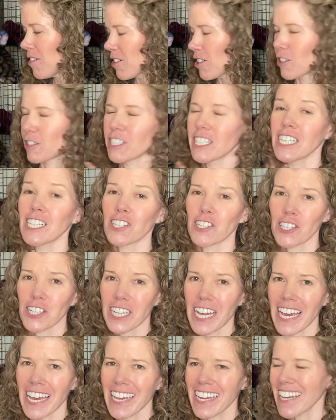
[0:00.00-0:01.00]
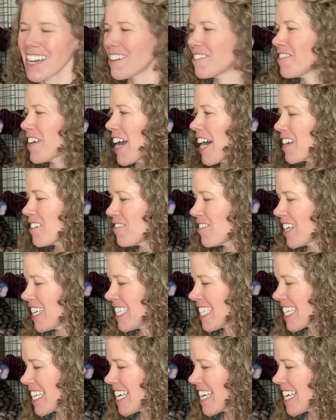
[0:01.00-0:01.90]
or each day of Advent,